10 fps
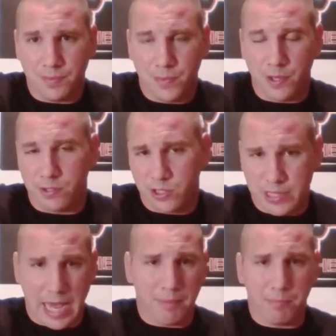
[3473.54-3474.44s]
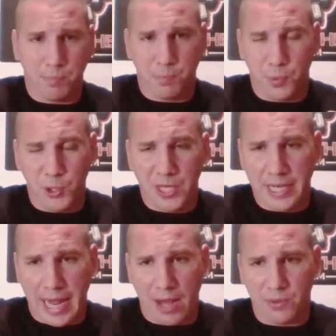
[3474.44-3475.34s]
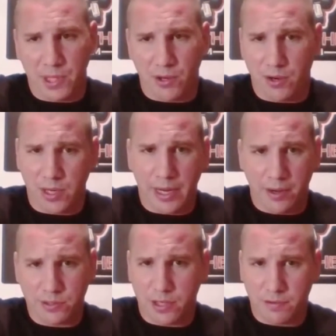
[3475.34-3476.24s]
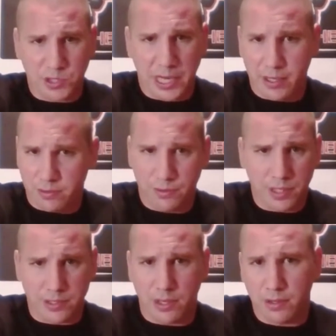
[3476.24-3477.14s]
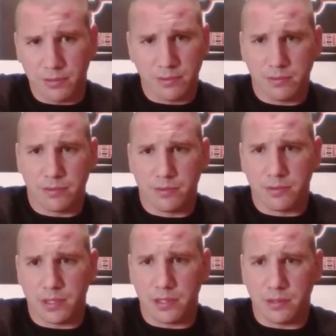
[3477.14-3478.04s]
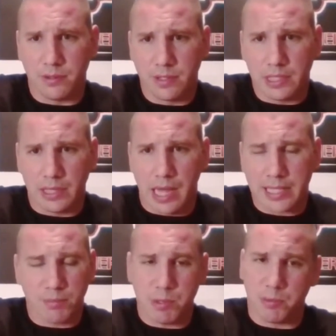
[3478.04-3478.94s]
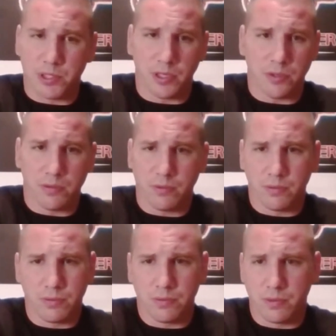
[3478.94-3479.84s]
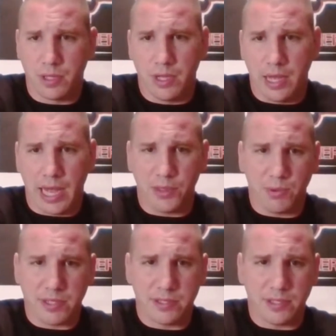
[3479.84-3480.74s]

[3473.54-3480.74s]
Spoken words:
They're just not putting it out there on an airsoft channel is all. So lots of people know high threat